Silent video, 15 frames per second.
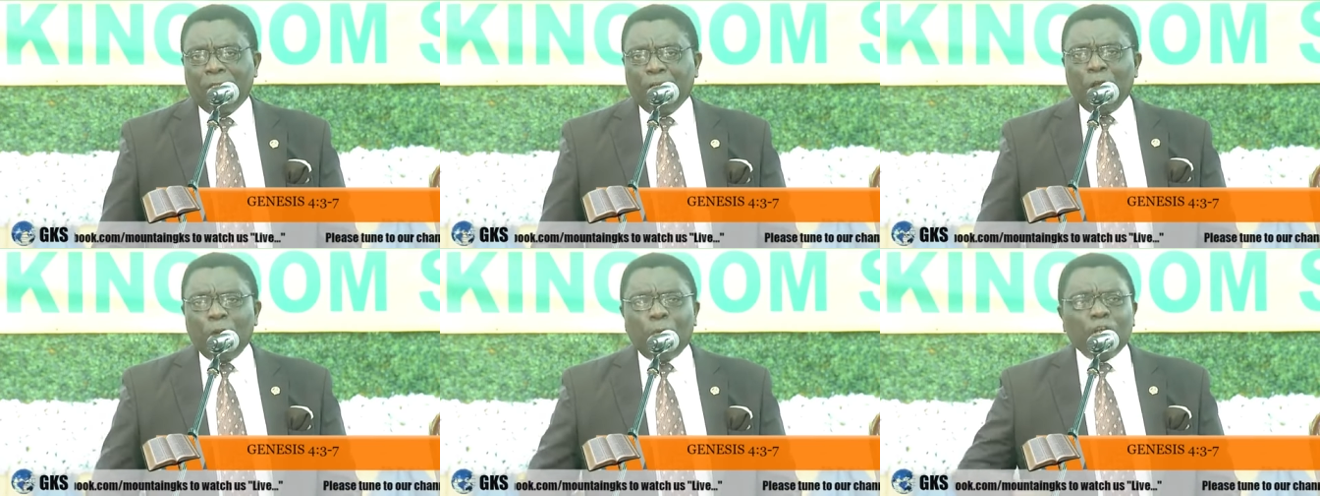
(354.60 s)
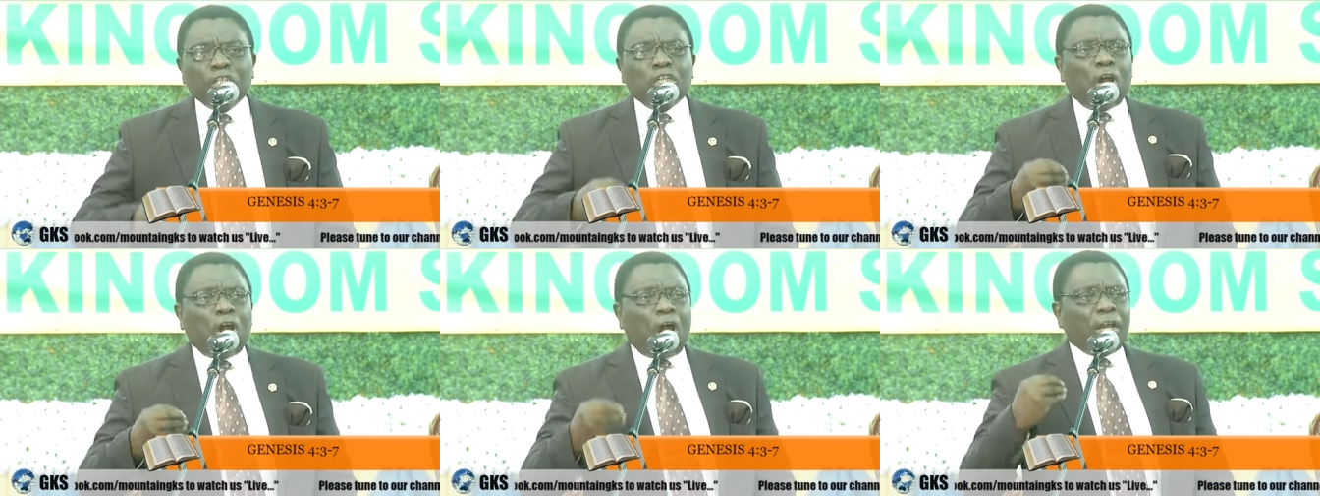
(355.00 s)
he was
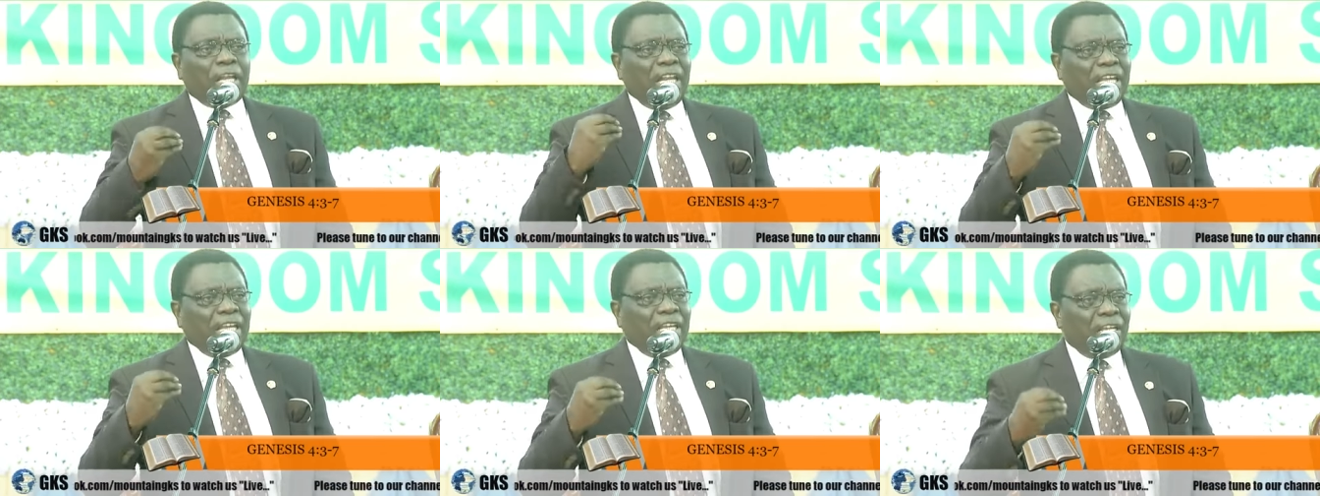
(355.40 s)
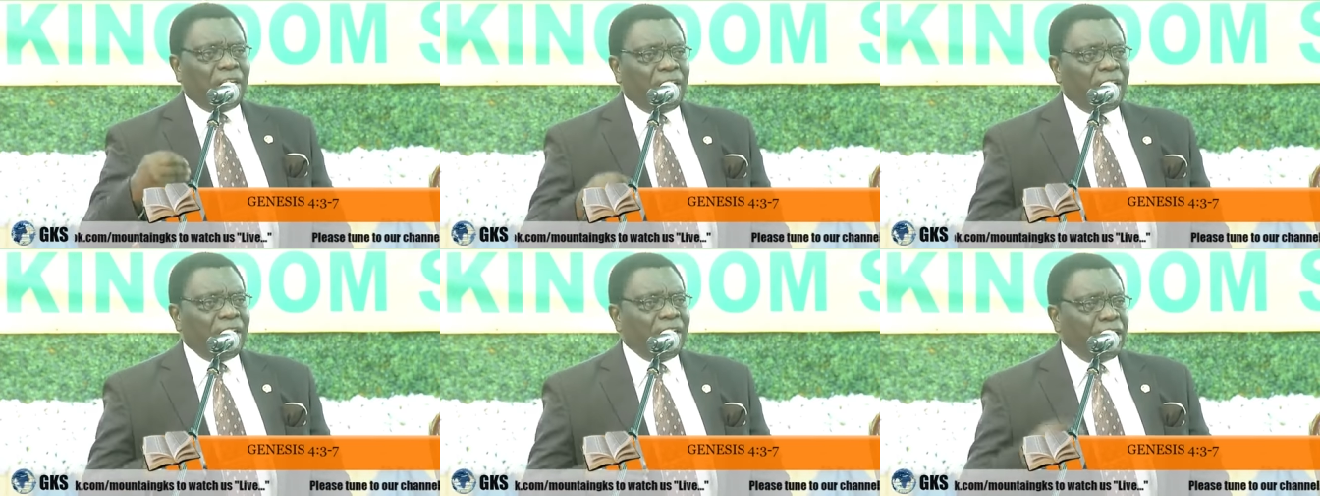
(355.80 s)
godly
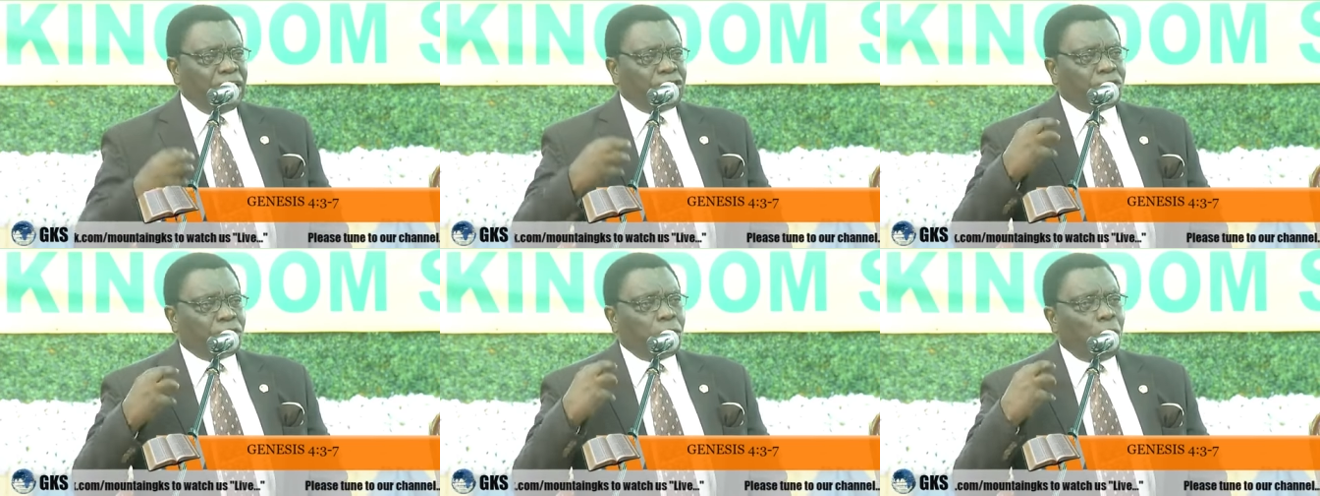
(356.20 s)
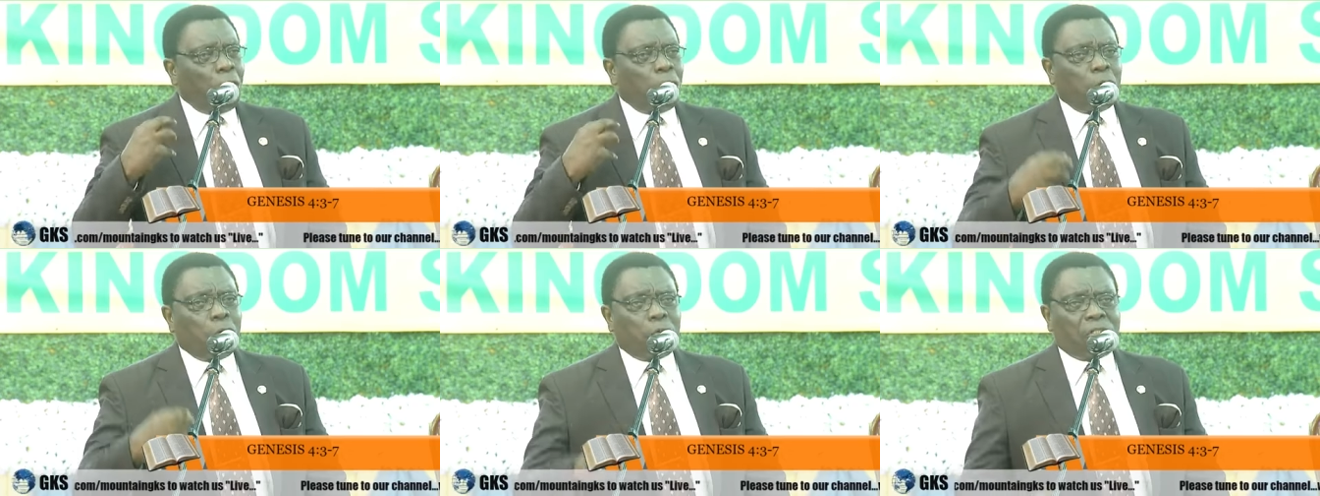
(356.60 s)
in his
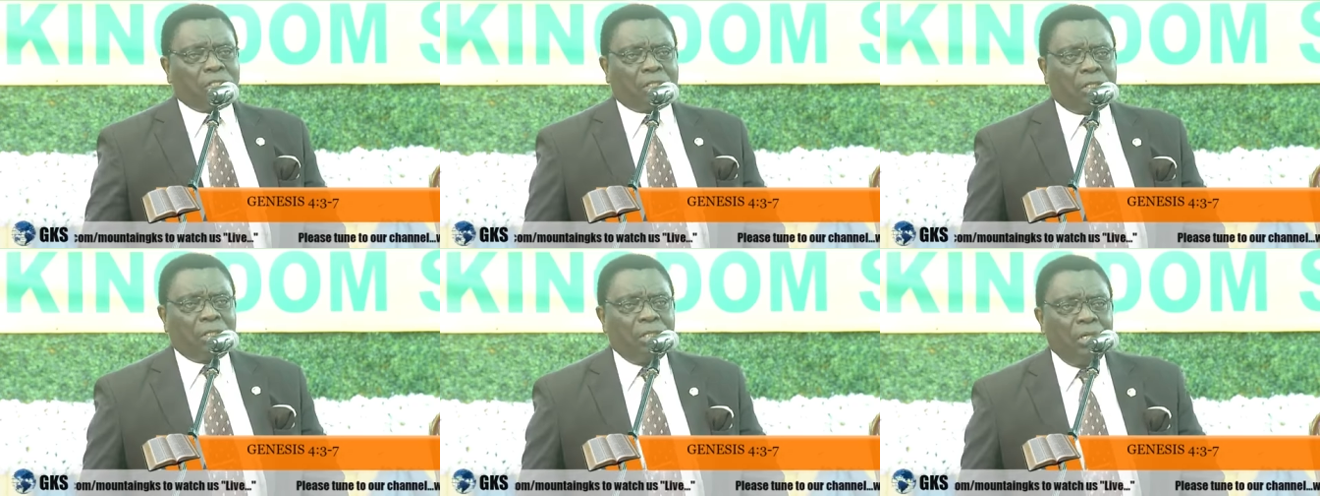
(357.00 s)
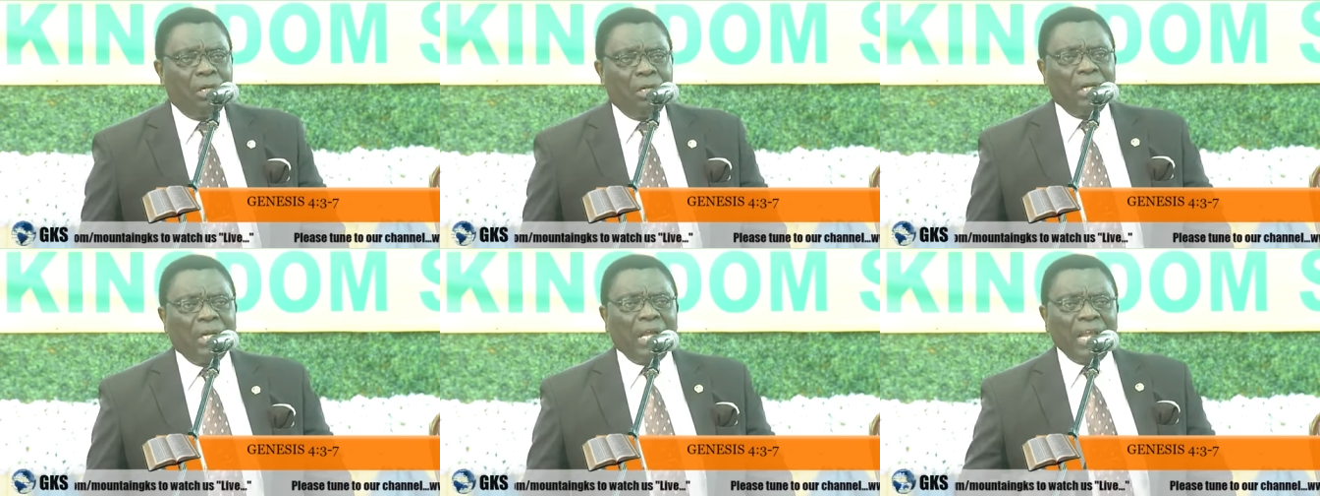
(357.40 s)
thoughts,
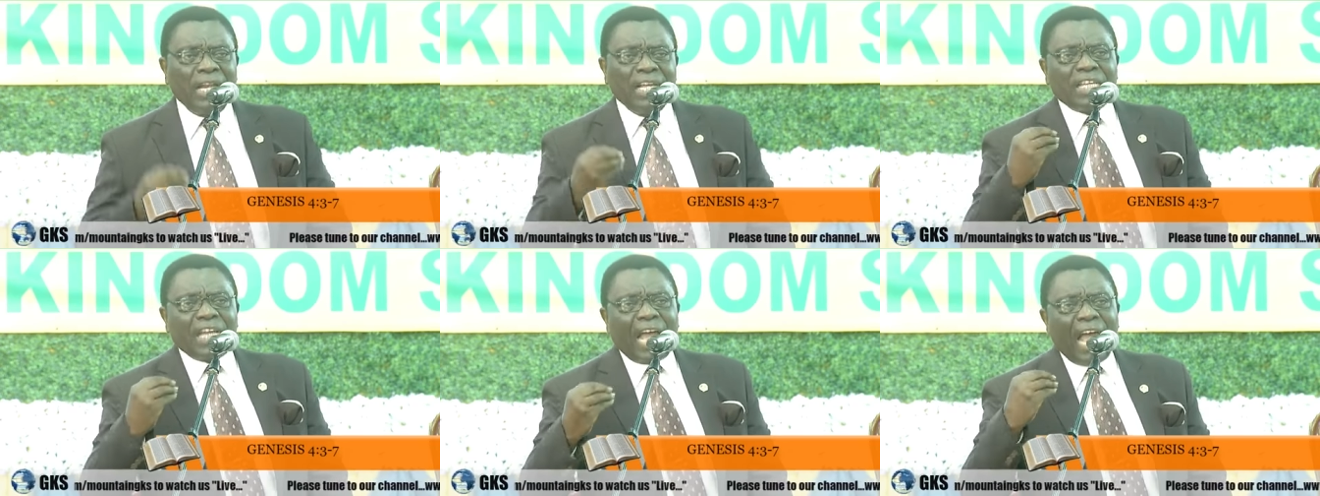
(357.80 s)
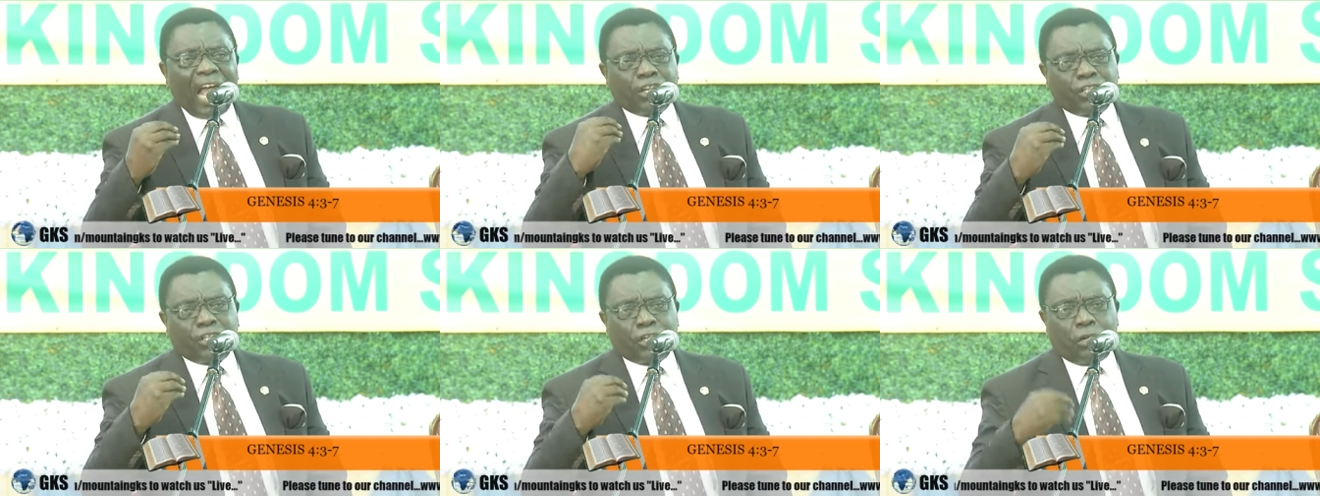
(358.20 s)
in his
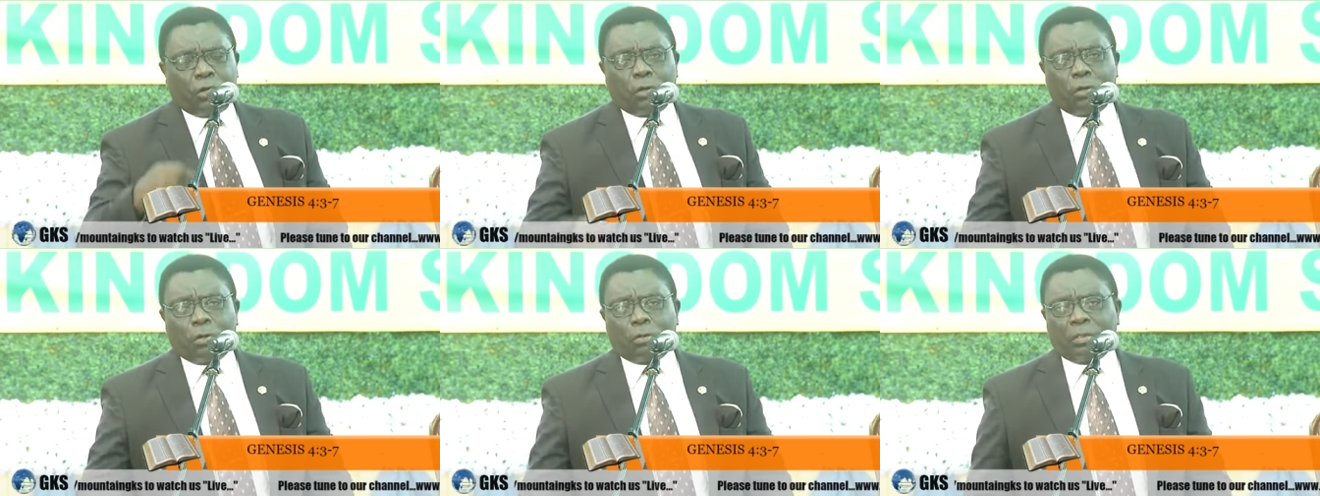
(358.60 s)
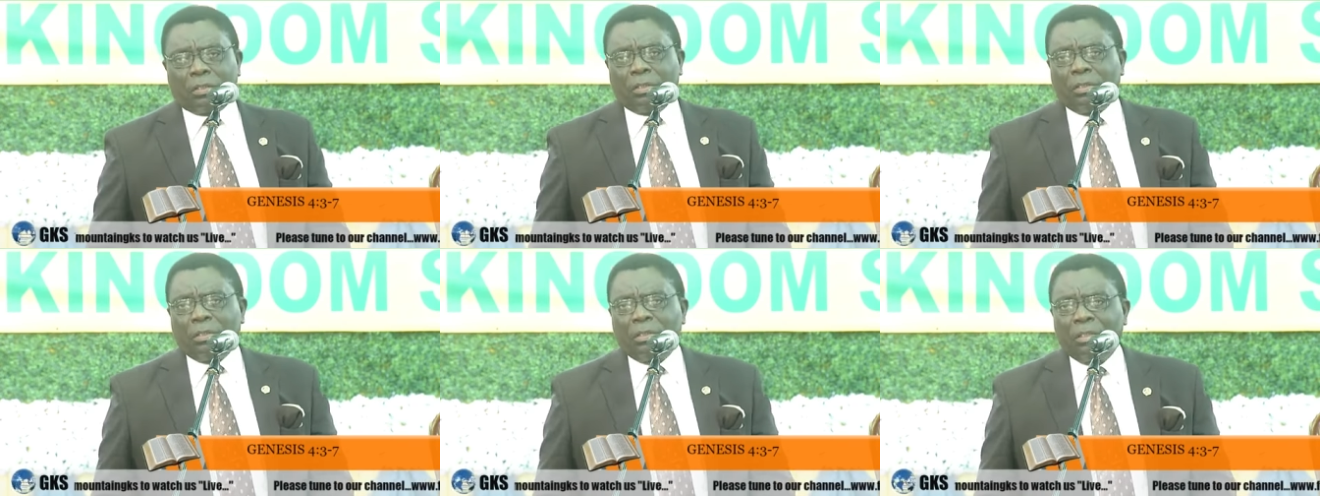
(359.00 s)
action.
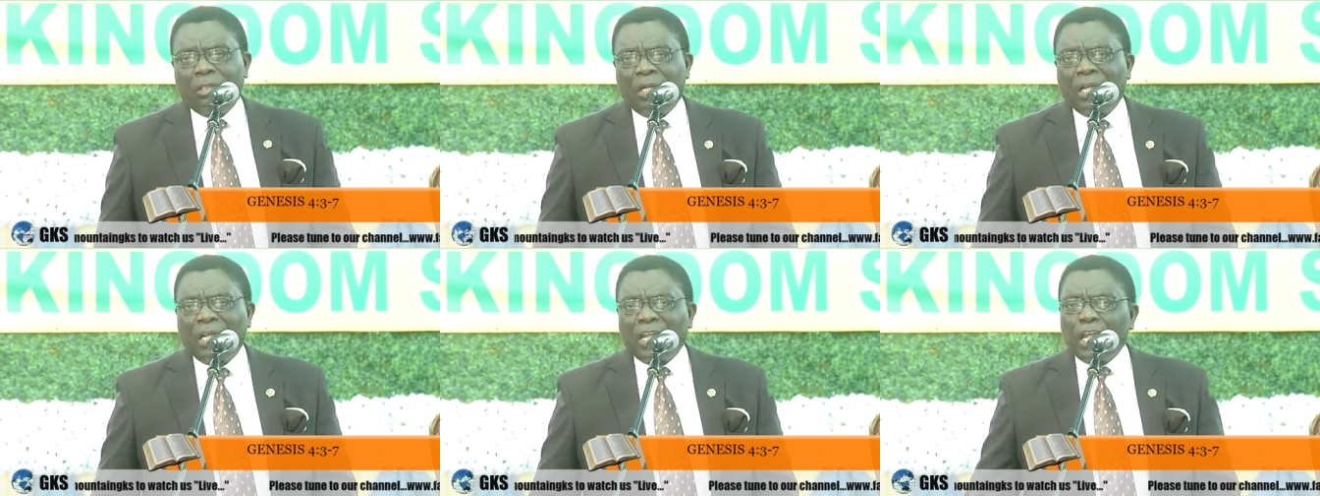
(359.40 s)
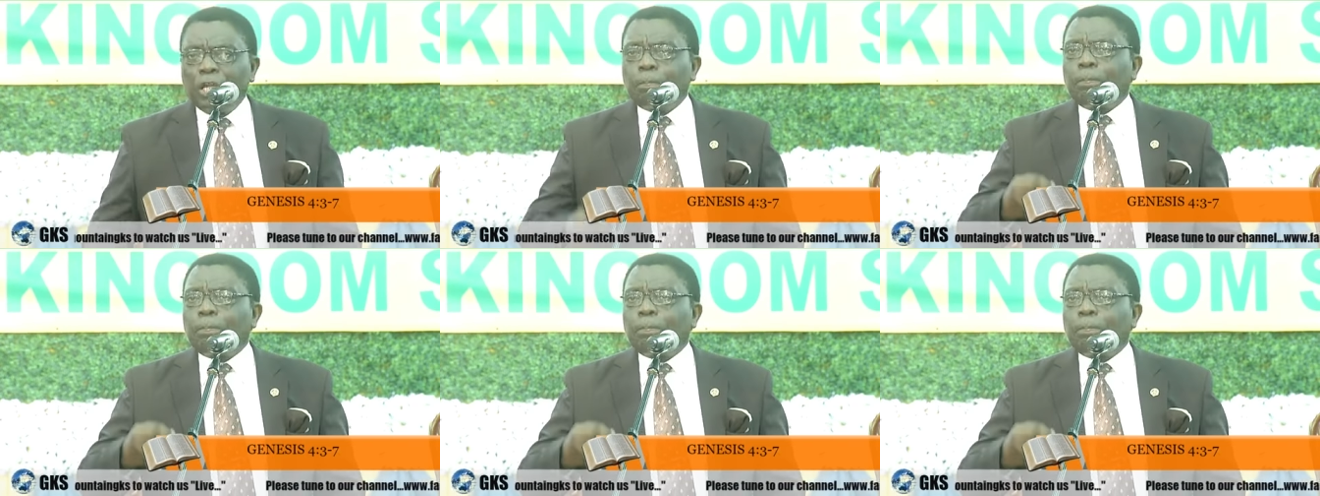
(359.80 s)
It